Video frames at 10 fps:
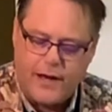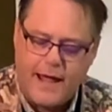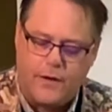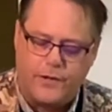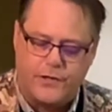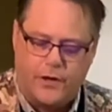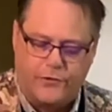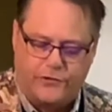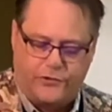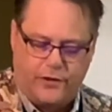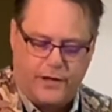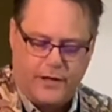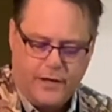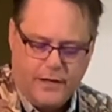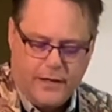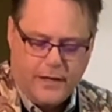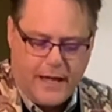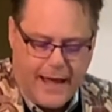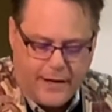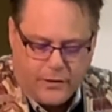on how adults should
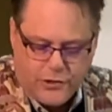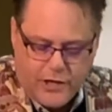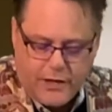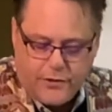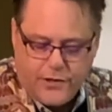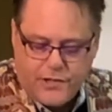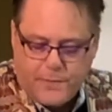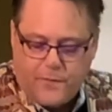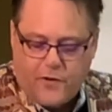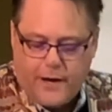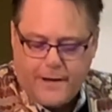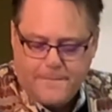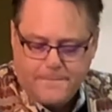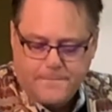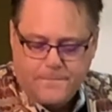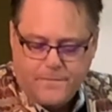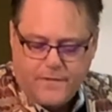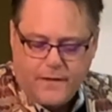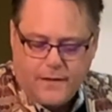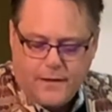handle gender dysphoria.
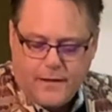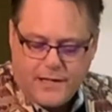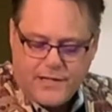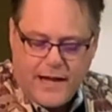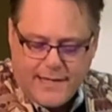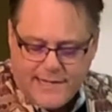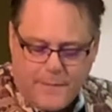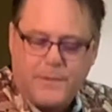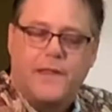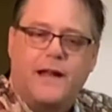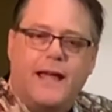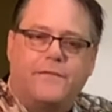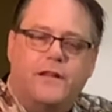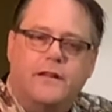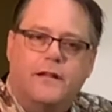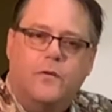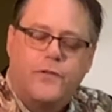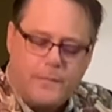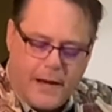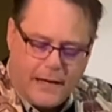It's not something that I have to deal
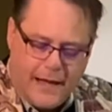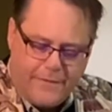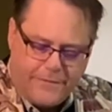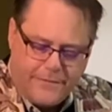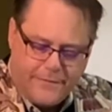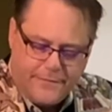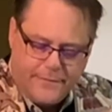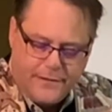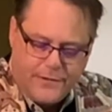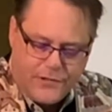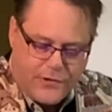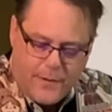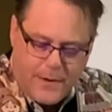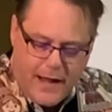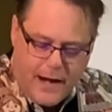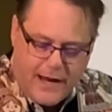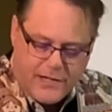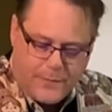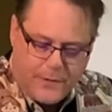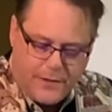with in my life, so I'm not an
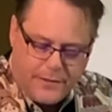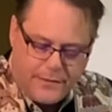expert.